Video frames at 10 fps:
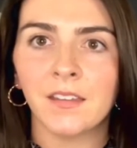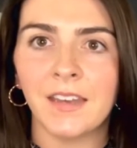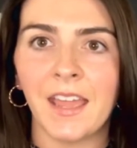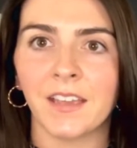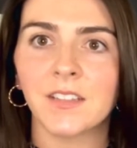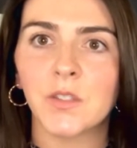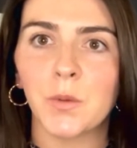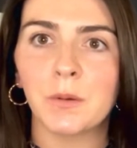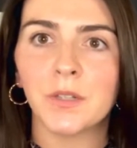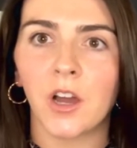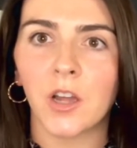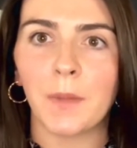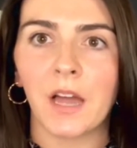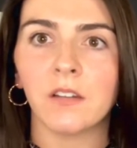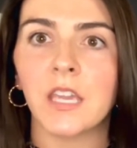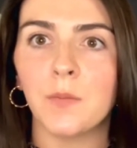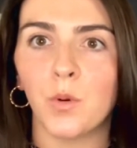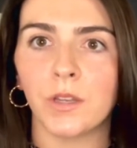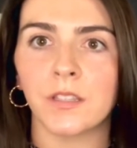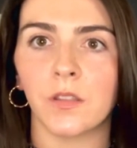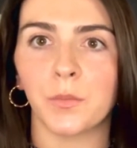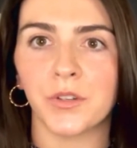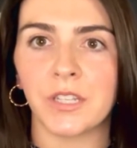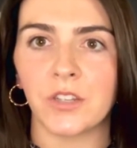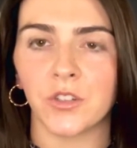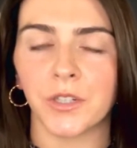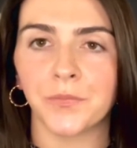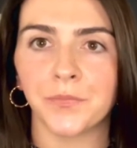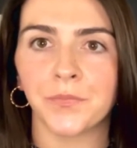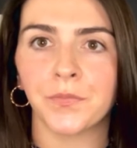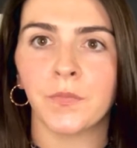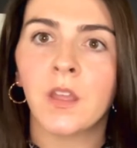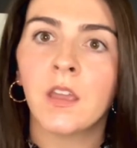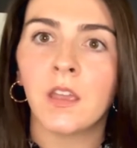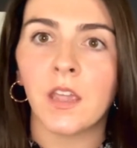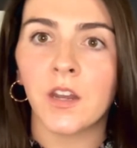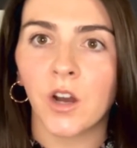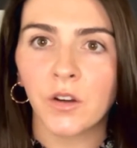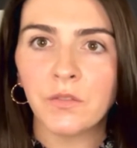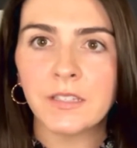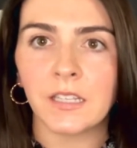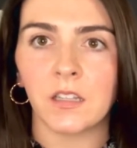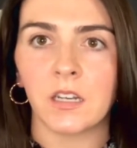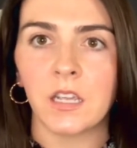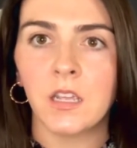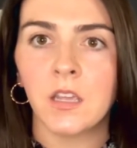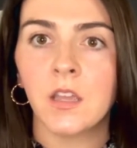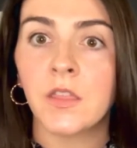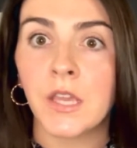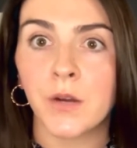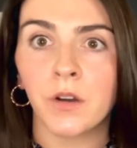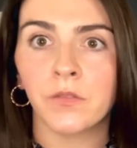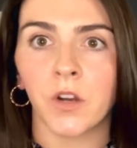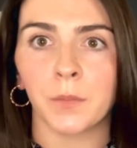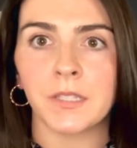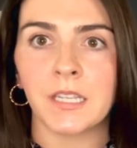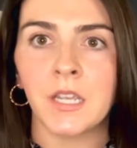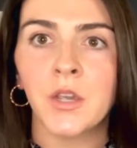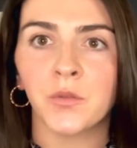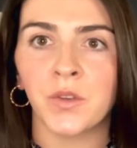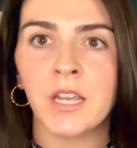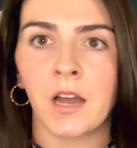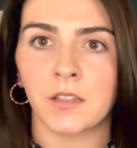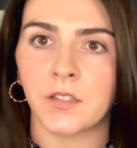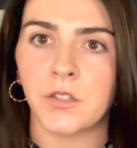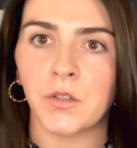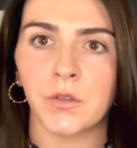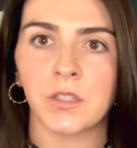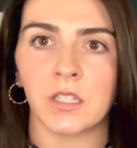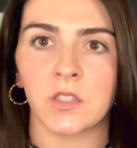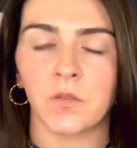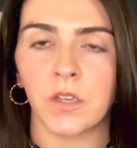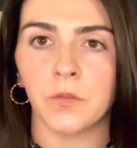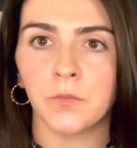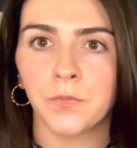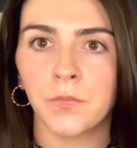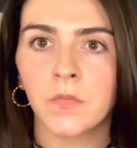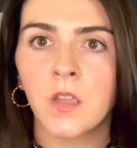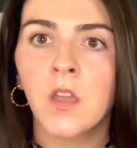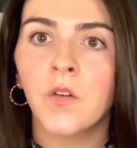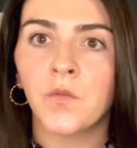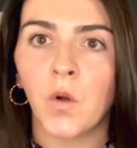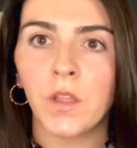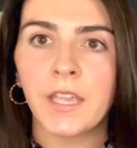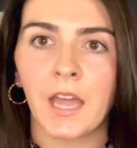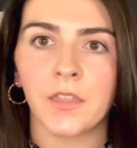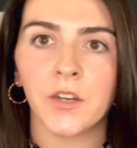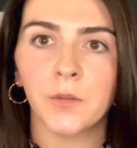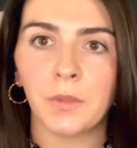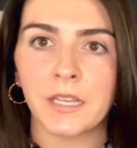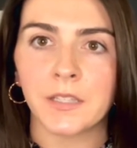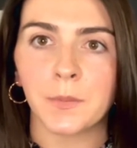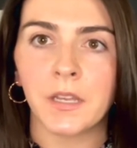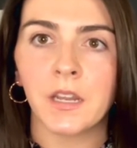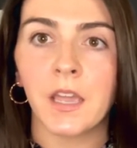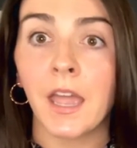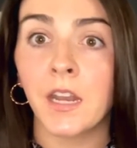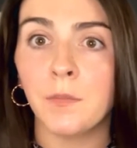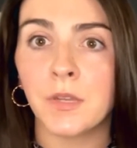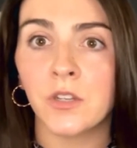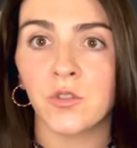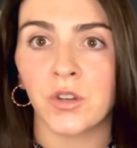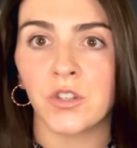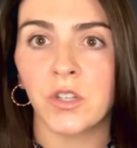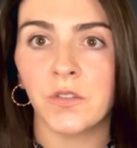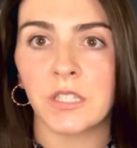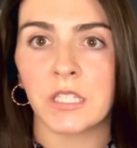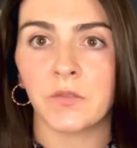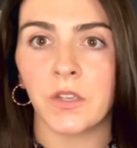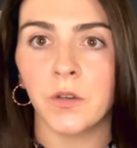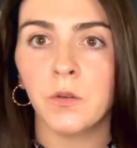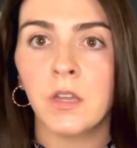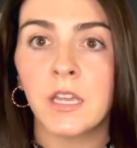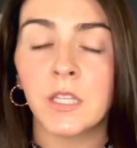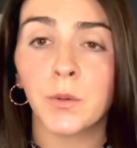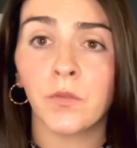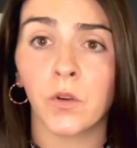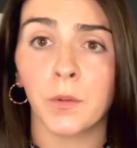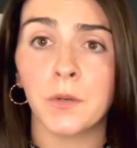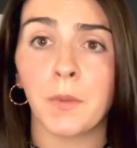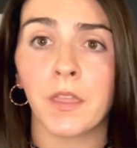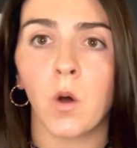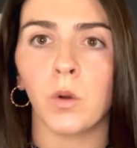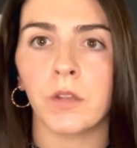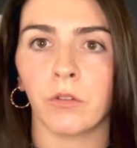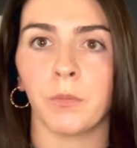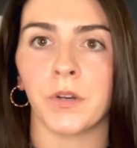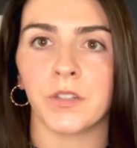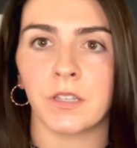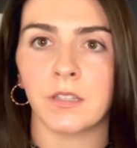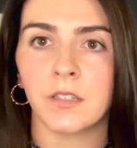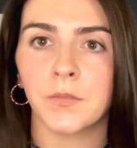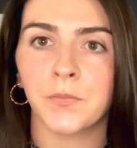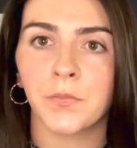Next, we will talk about key points of the procedure. In our facility, the OR pharmacy reconstitutes Cysview. Foley catheter placement and administration of Cysview is performed by the holding room nurses.